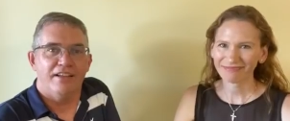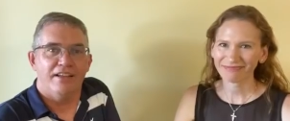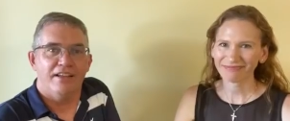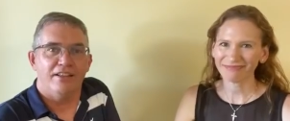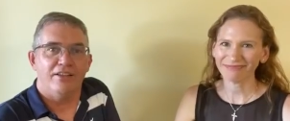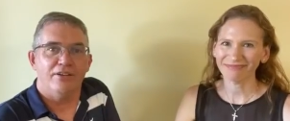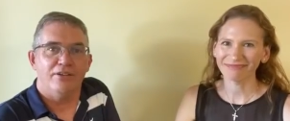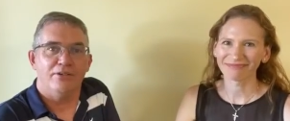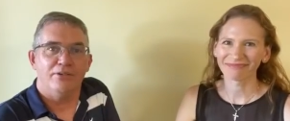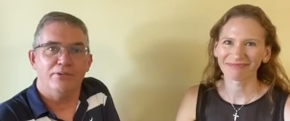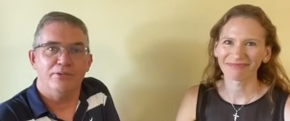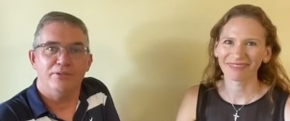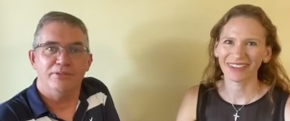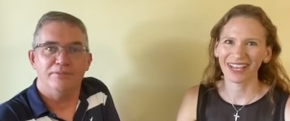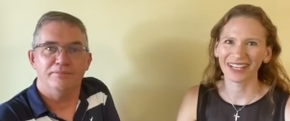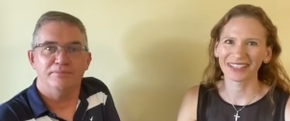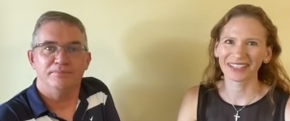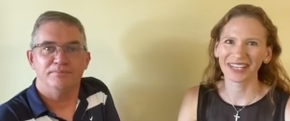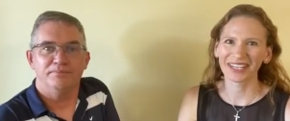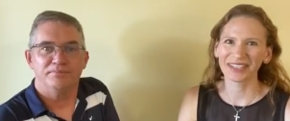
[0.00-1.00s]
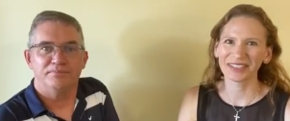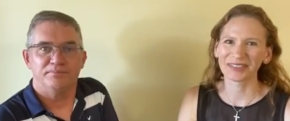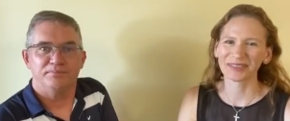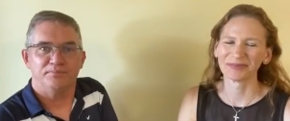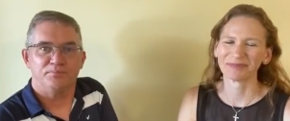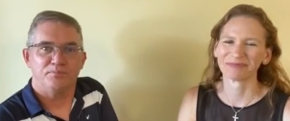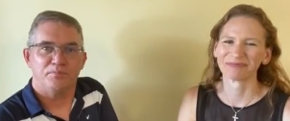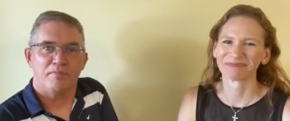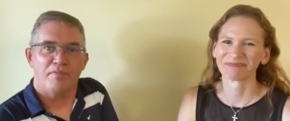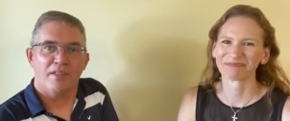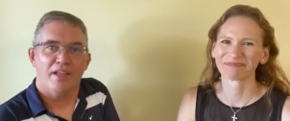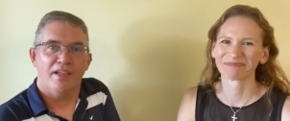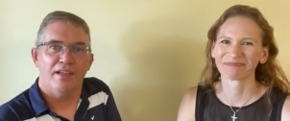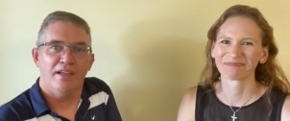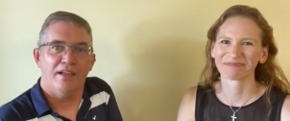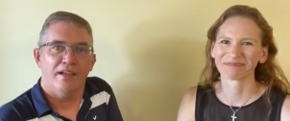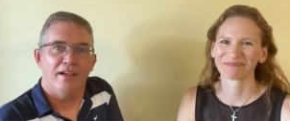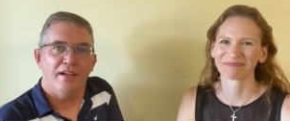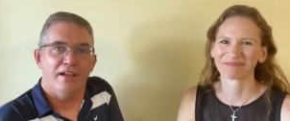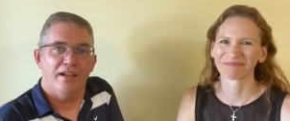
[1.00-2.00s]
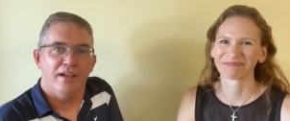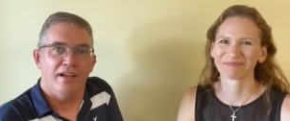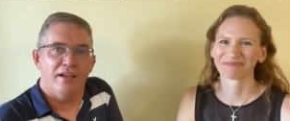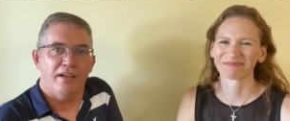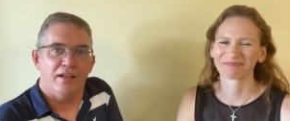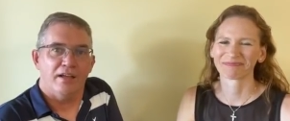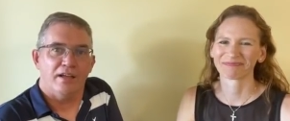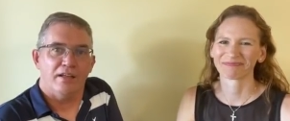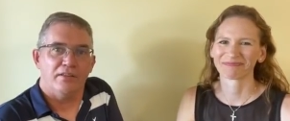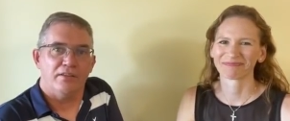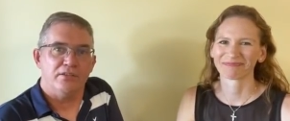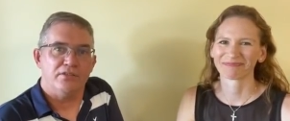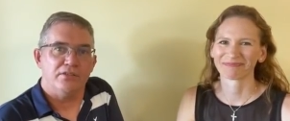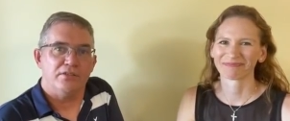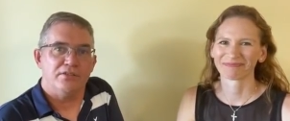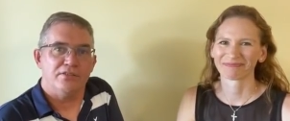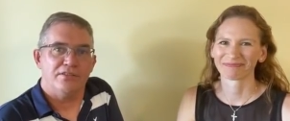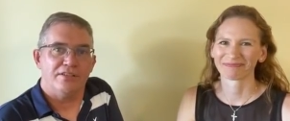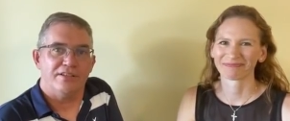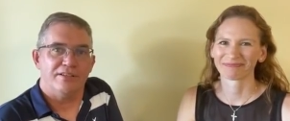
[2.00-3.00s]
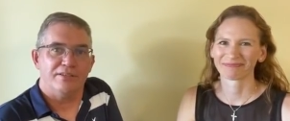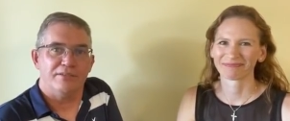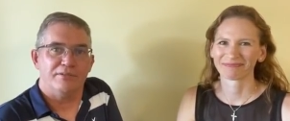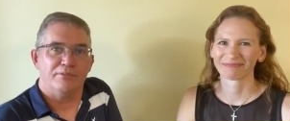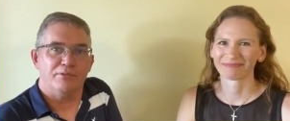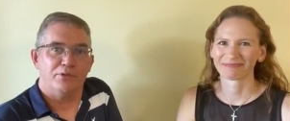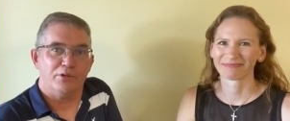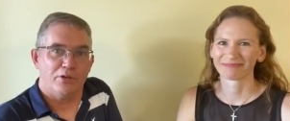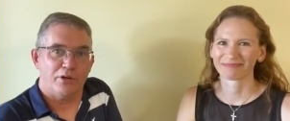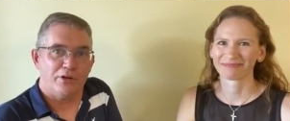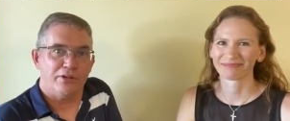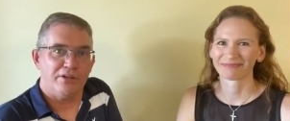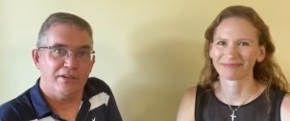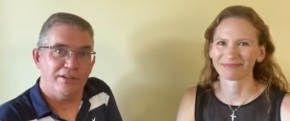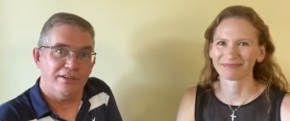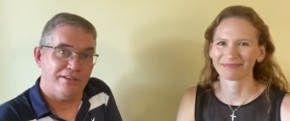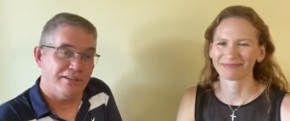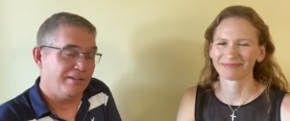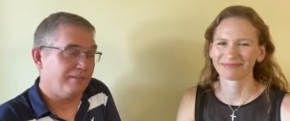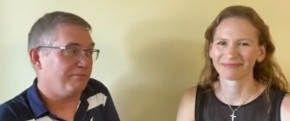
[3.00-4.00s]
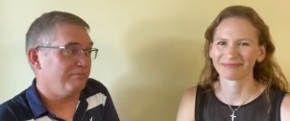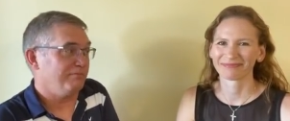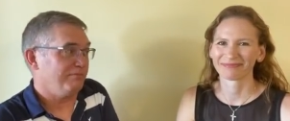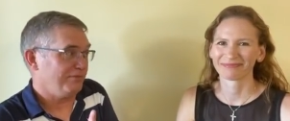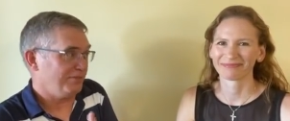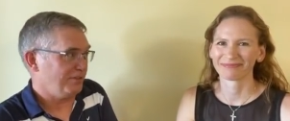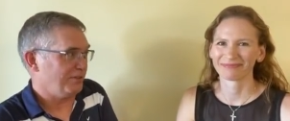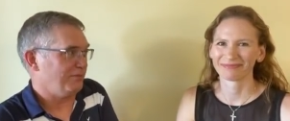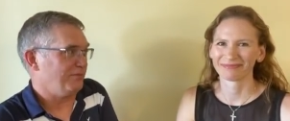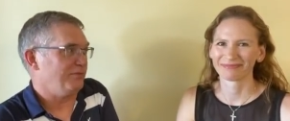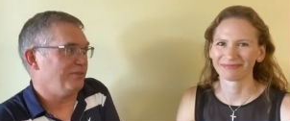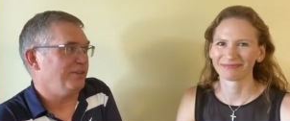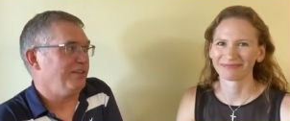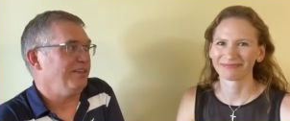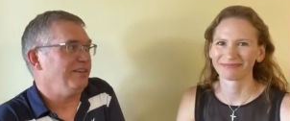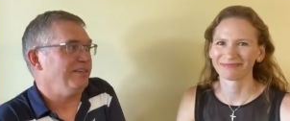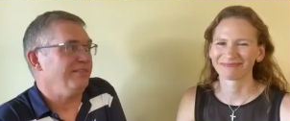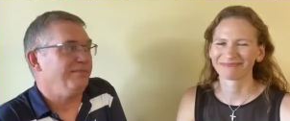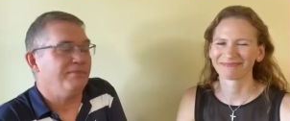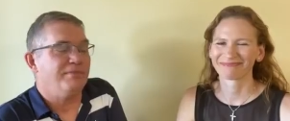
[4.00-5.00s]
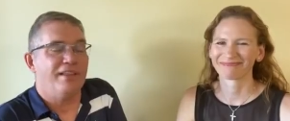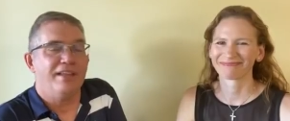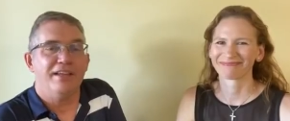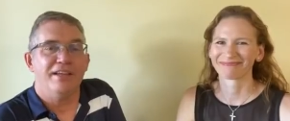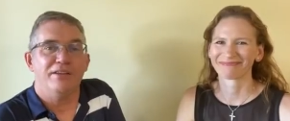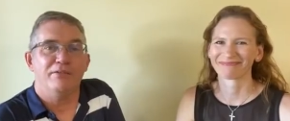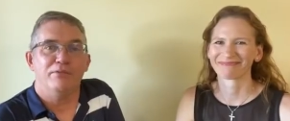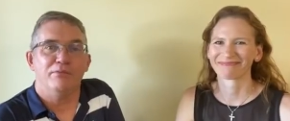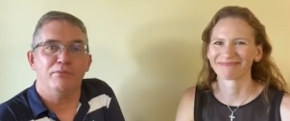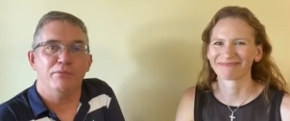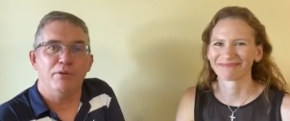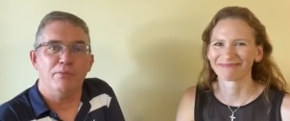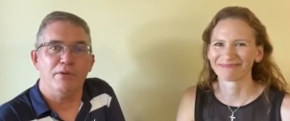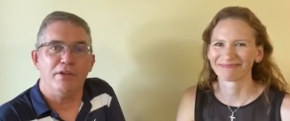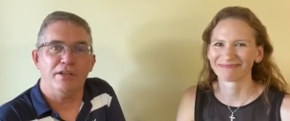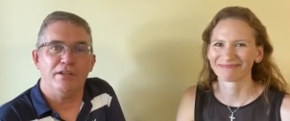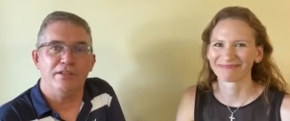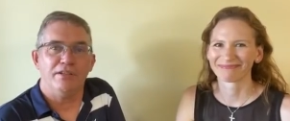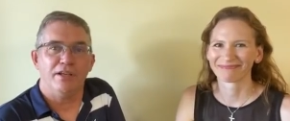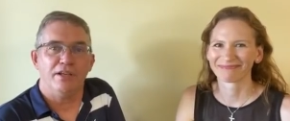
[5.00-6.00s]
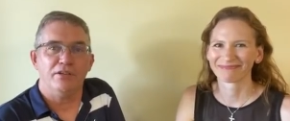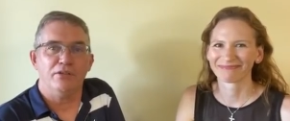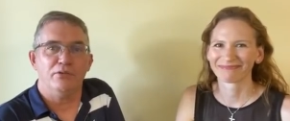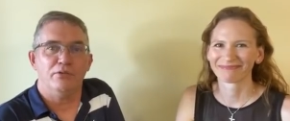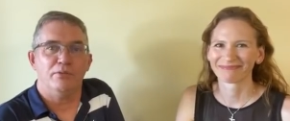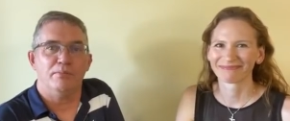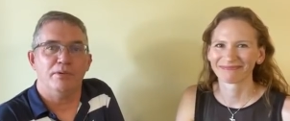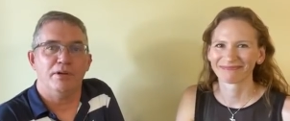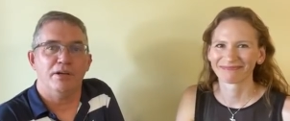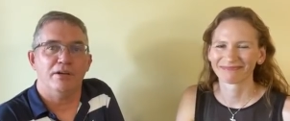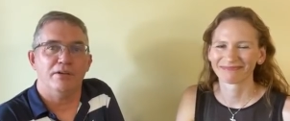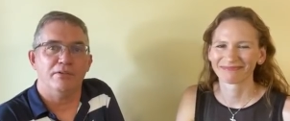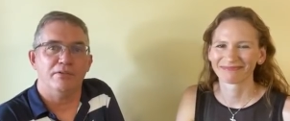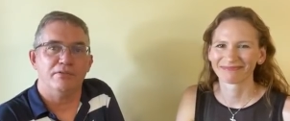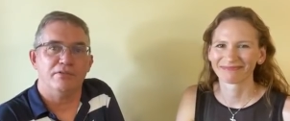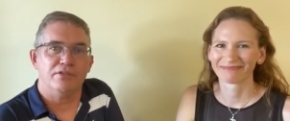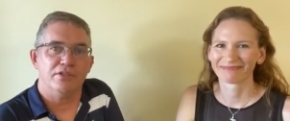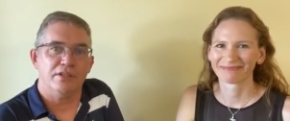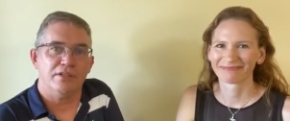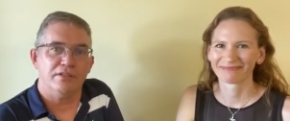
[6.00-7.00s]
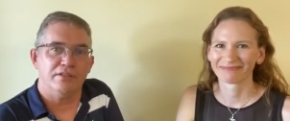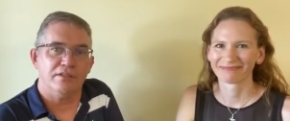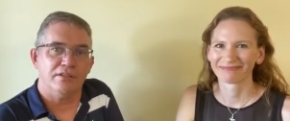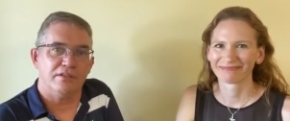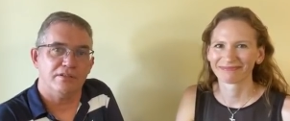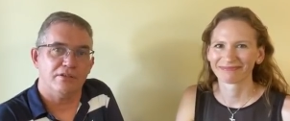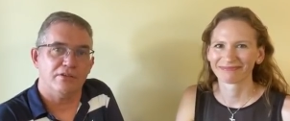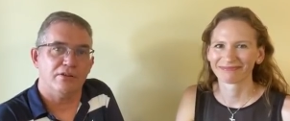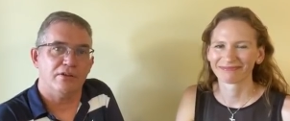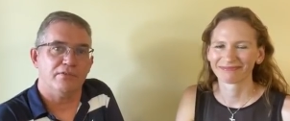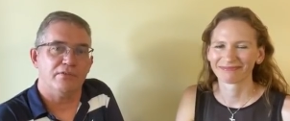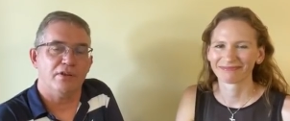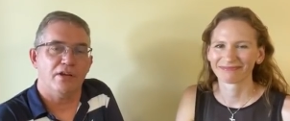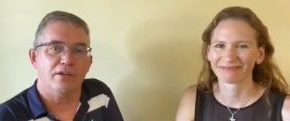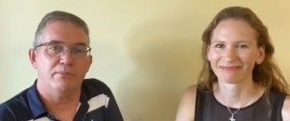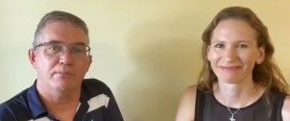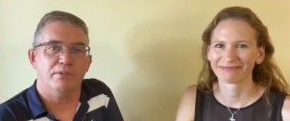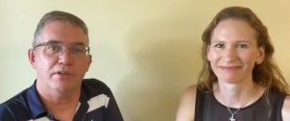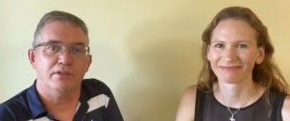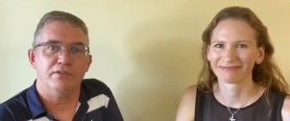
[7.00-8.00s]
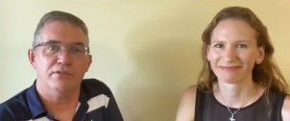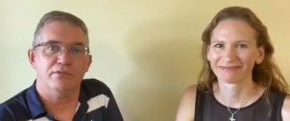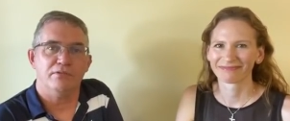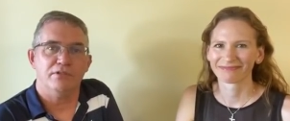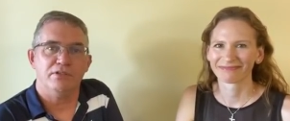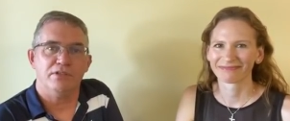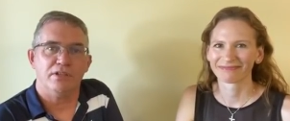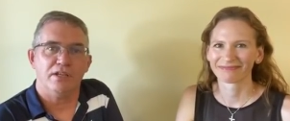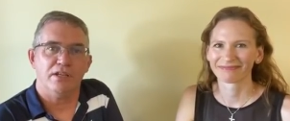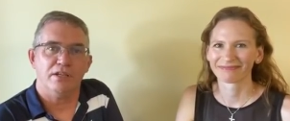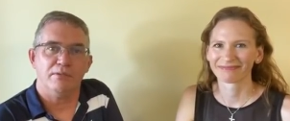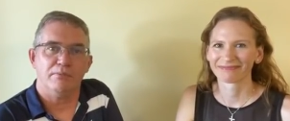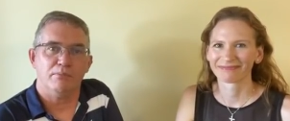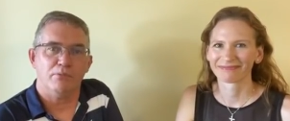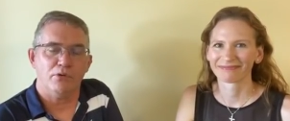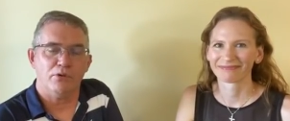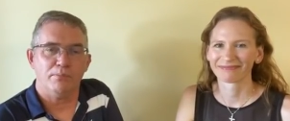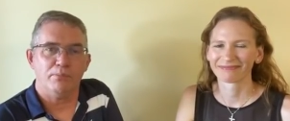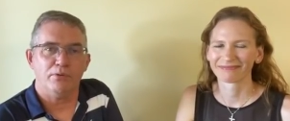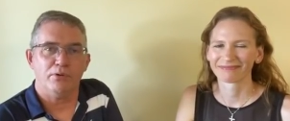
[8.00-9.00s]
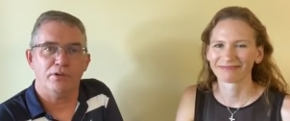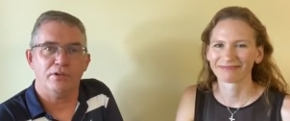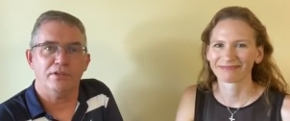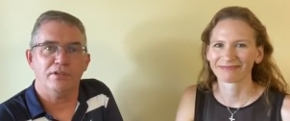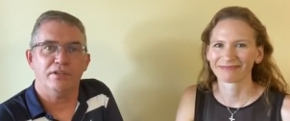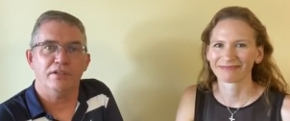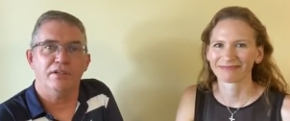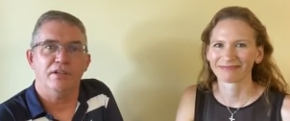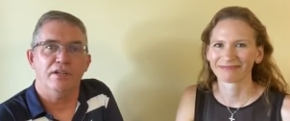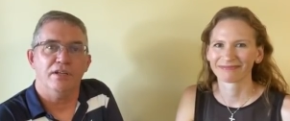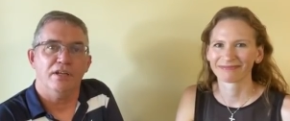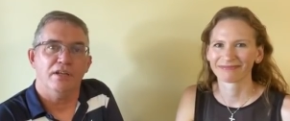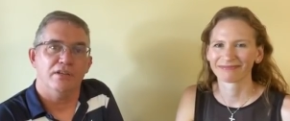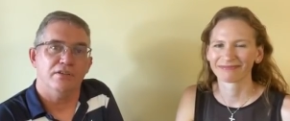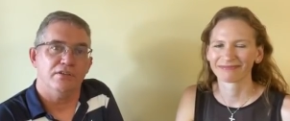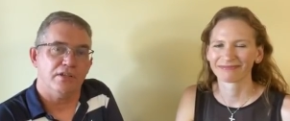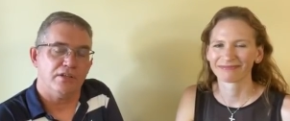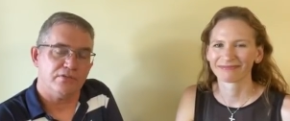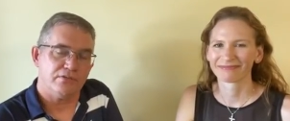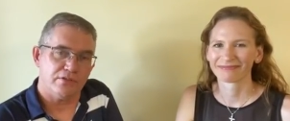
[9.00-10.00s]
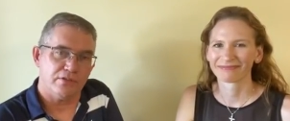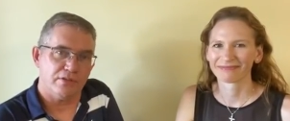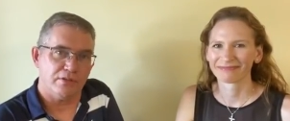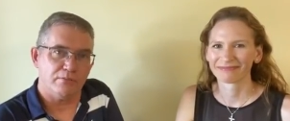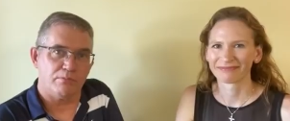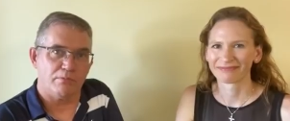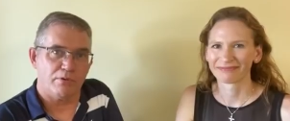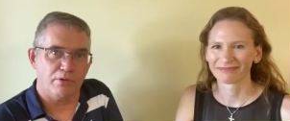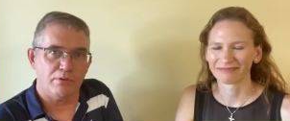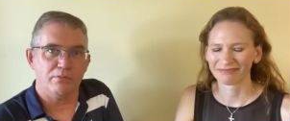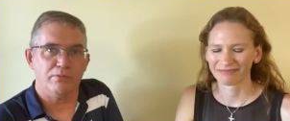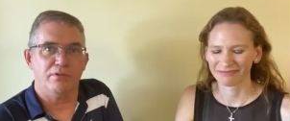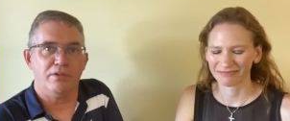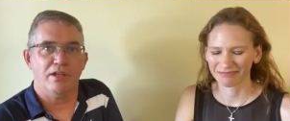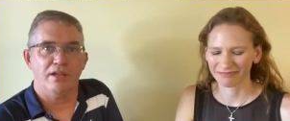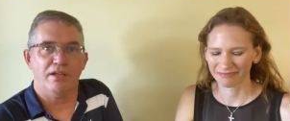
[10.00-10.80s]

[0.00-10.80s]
Speaker 1: Hello. Hello. This is uh, Kirk and Tiffany, and we want to tell you about Seeking the Glory of God Ministries and, more importantly, Destiny Road